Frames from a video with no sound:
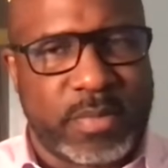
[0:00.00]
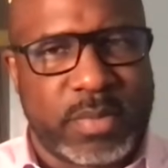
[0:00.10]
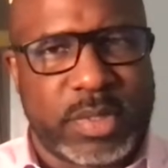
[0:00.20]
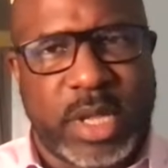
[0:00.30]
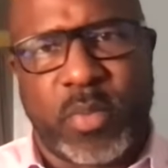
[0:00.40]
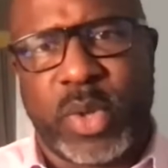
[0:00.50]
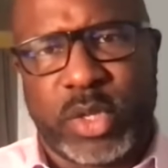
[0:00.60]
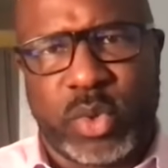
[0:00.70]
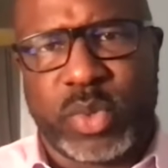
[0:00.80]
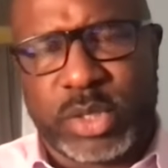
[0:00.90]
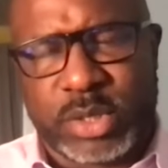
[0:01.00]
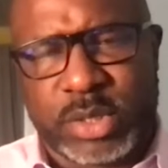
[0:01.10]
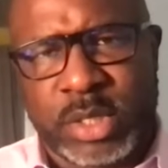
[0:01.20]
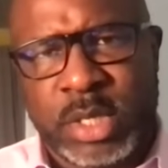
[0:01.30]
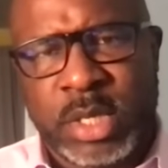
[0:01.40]
someone who
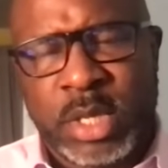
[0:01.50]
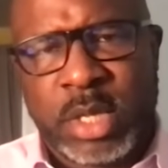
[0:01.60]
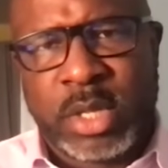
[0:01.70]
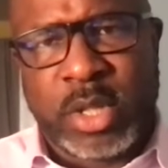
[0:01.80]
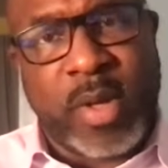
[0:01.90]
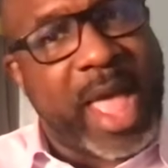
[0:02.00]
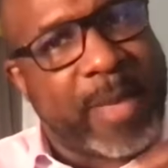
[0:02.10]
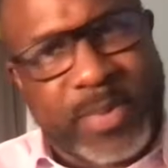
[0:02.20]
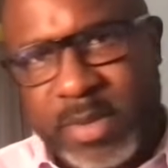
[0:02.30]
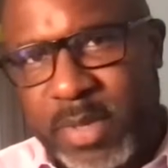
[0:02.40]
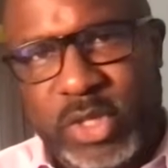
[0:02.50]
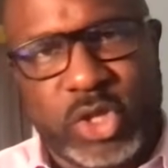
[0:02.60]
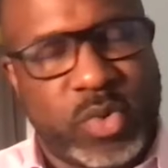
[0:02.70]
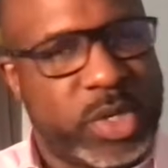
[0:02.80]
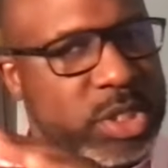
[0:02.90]
was, happened to be
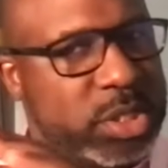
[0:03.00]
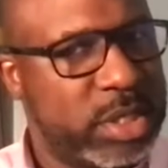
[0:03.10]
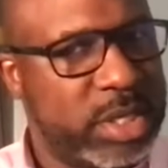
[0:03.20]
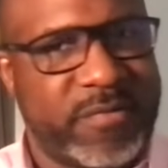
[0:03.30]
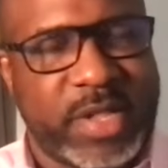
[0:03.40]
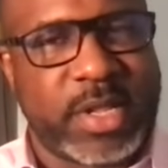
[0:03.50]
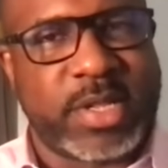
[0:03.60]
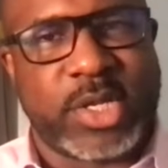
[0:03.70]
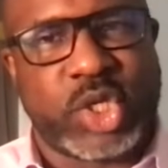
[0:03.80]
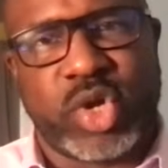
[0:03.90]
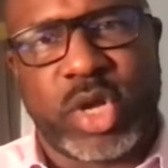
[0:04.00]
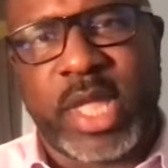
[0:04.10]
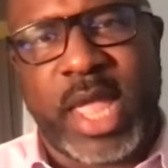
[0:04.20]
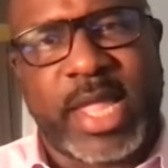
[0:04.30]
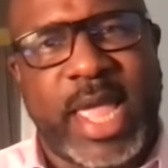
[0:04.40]
Jewish, lived in the district,
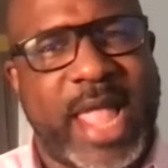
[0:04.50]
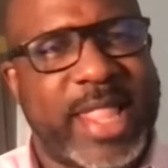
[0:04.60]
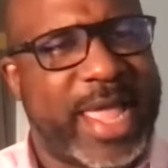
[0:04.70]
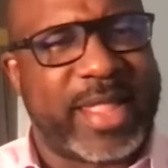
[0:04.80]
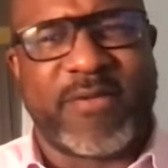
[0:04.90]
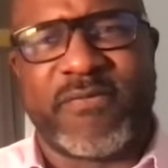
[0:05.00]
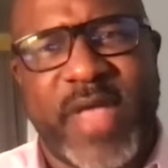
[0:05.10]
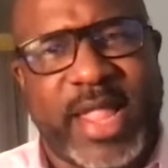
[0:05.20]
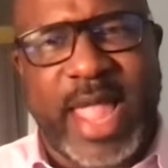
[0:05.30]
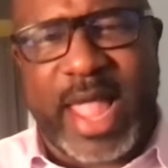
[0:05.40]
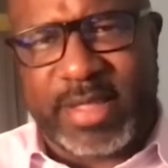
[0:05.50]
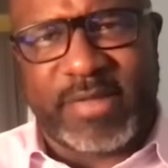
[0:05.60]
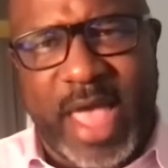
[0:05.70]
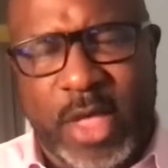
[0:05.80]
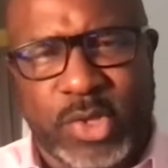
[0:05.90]
and he had like an event at his
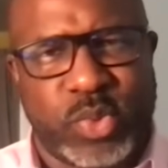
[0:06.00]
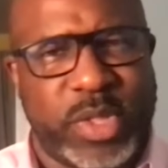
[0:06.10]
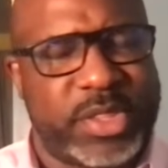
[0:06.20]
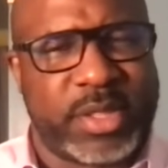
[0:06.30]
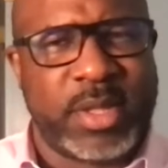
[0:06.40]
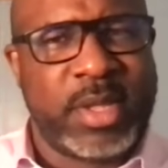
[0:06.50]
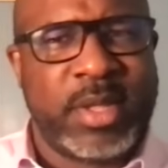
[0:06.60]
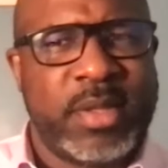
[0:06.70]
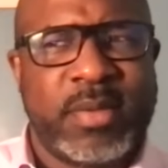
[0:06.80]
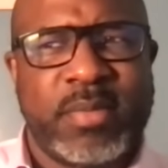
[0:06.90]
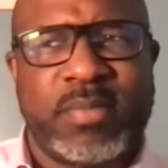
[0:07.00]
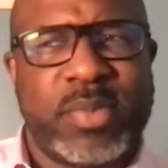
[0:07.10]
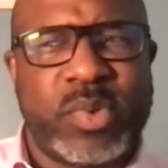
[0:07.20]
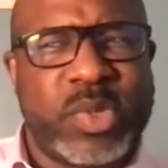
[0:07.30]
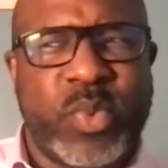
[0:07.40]
house with
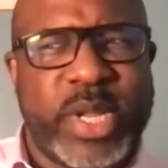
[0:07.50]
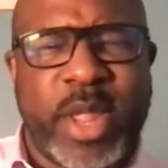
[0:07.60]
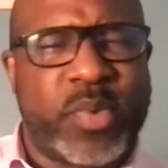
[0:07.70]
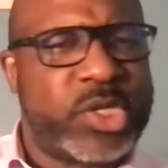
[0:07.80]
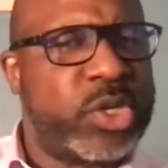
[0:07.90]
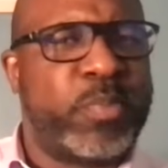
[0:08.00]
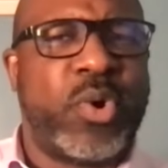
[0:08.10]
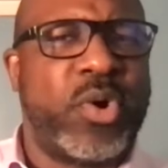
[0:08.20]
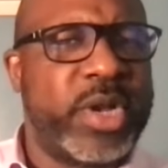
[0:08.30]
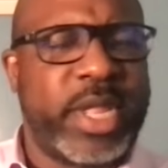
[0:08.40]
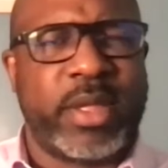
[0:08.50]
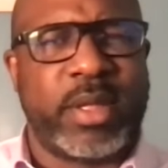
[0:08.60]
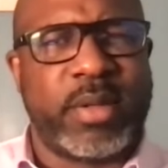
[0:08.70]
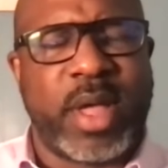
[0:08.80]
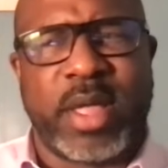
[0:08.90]
where they were
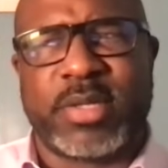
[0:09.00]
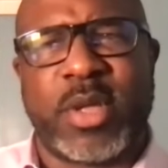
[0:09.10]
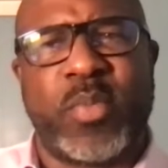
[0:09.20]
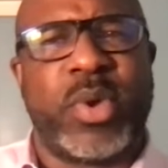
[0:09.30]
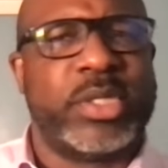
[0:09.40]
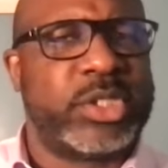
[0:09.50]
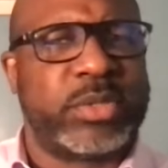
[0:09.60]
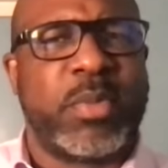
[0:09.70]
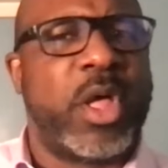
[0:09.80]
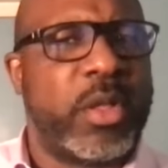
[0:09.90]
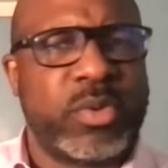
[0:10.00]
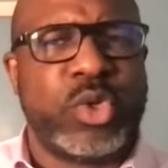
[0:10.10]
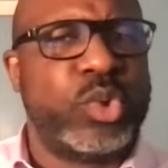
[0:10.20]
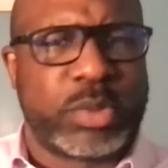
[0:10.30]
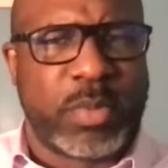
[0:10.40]
supporting someone's
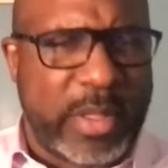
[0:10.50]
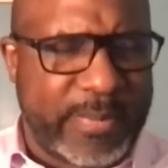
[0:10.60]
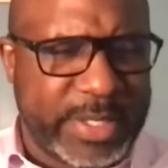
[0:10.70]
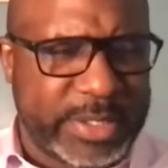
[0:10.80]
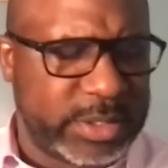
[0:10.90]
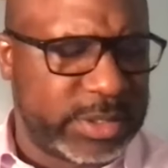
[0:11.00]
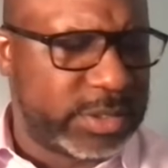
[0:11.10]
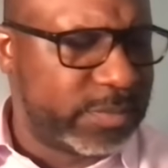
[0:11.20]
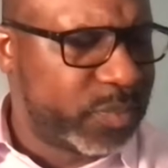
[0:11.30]
new small business.